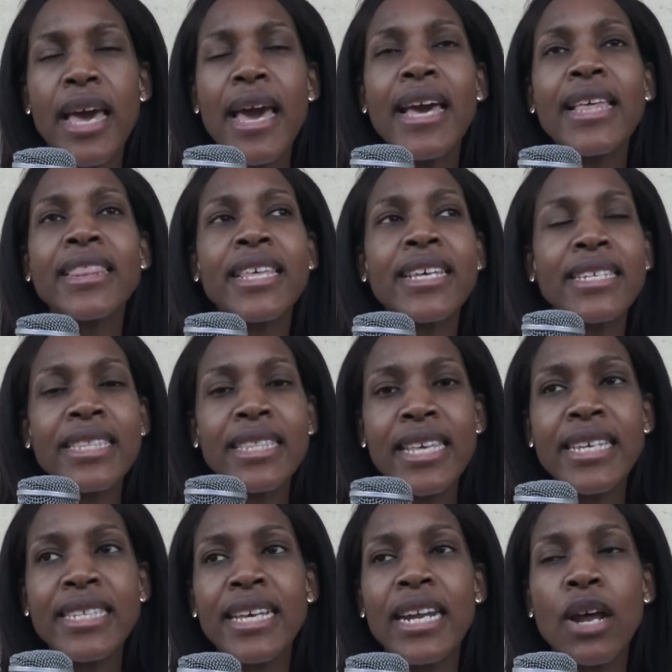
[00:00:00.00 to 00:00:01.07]
And there's
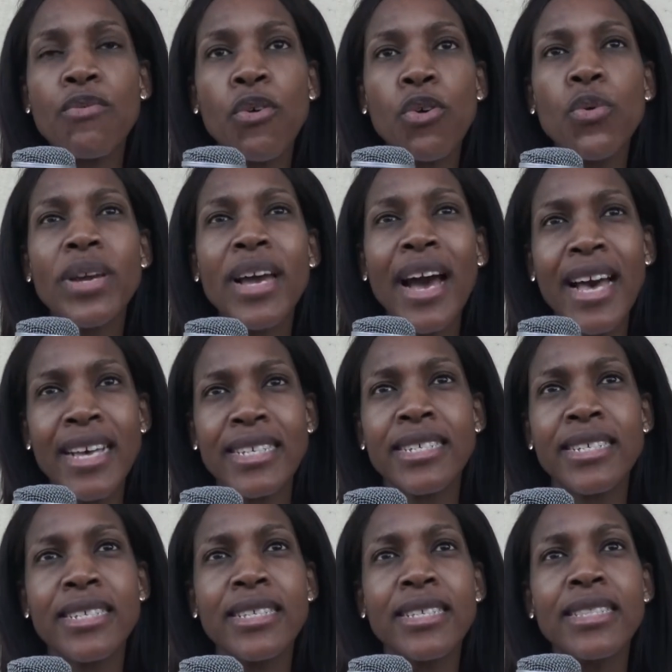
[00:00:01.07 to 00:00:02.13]
things that are following
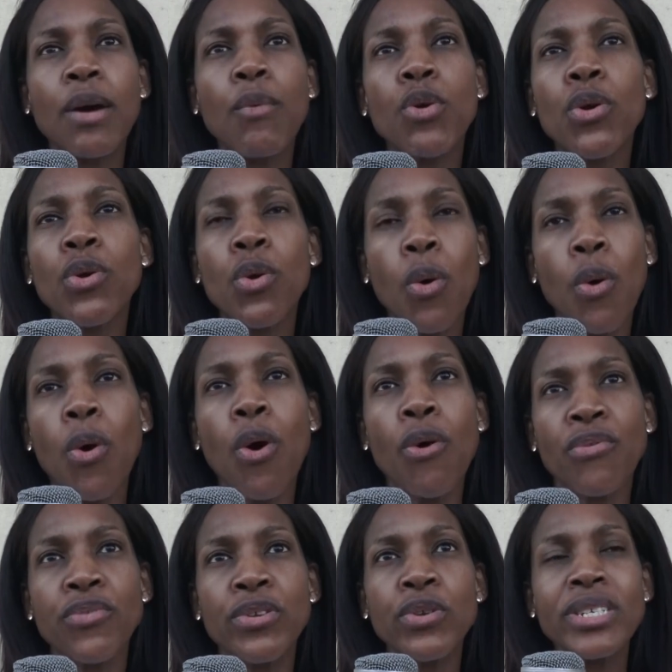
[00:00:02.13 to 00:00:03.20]
us that we don't know
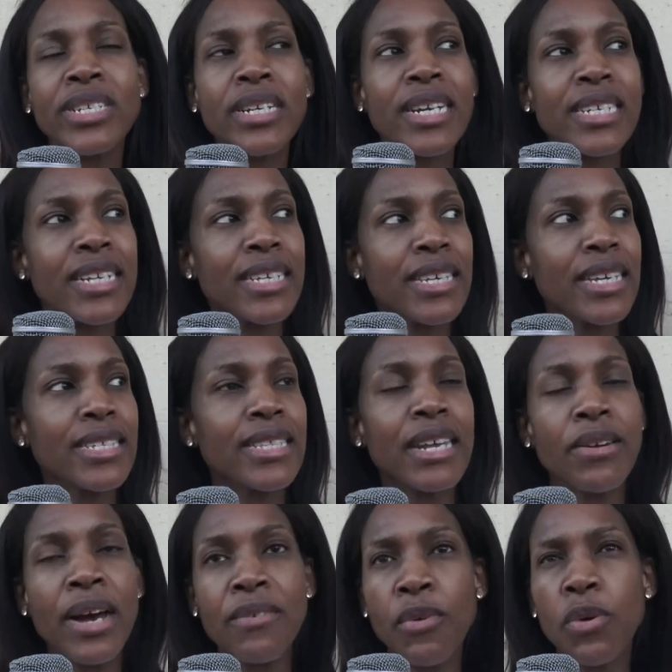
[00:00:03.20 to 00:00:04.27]
of, you know, generational curses
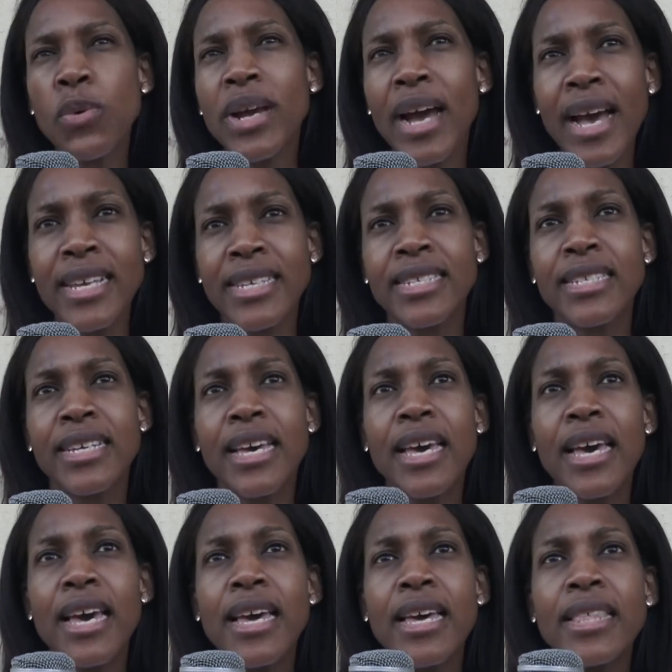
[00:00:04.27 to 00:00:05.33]
that are following us
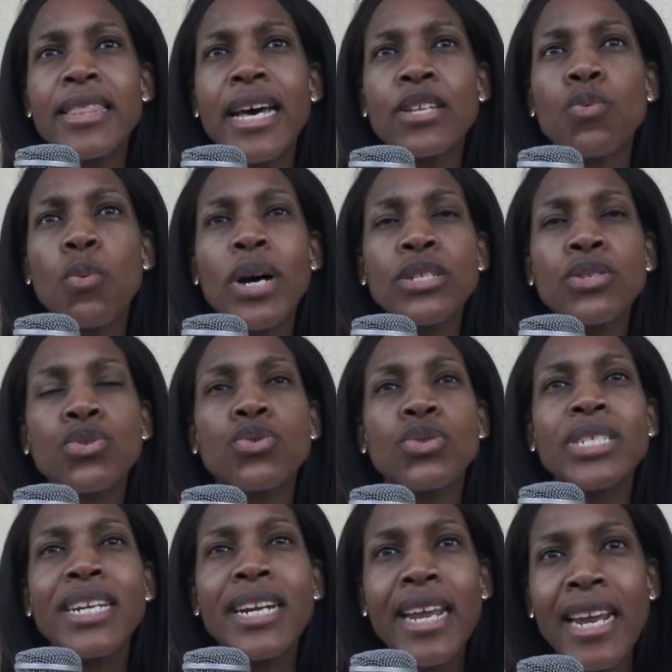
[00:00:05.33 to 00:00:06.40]
that want to
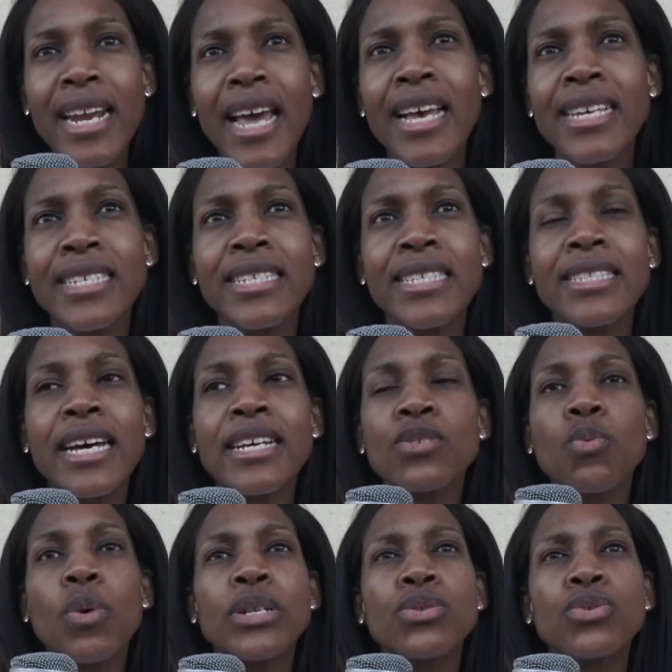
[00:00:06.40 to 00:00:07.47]
derail us,
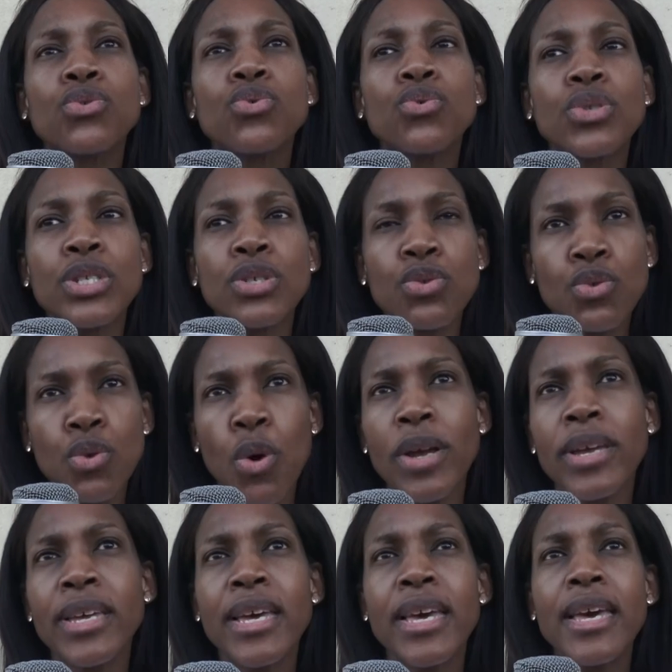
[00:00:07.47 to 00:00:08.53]
that want to
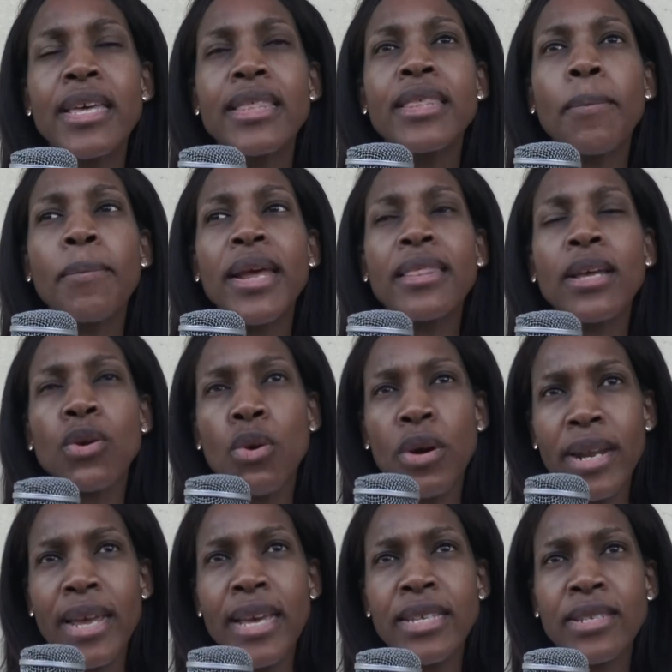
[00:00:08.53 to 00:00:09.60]
destroy the plan that
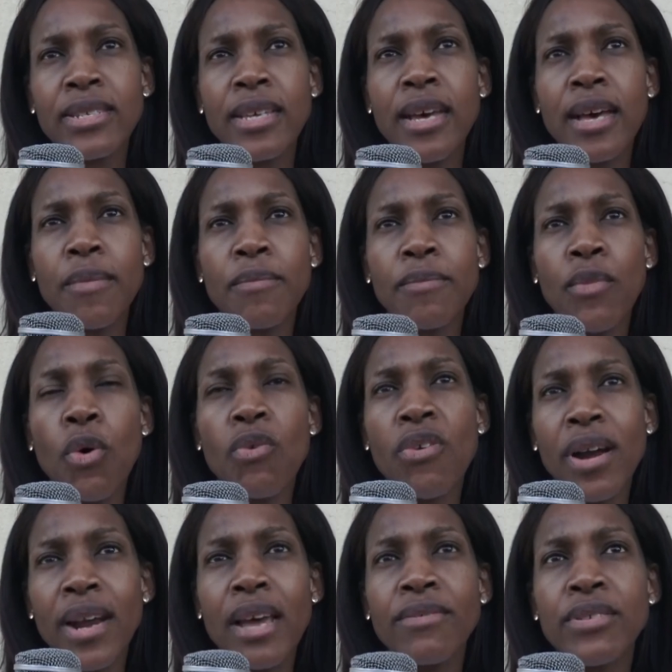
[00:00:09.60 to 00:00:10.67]
God has um, over
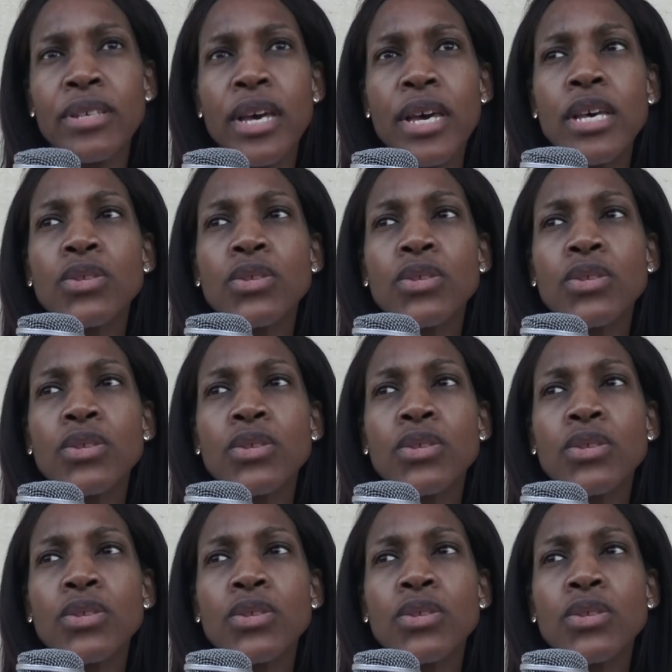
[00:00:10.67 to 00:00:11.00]
our lives.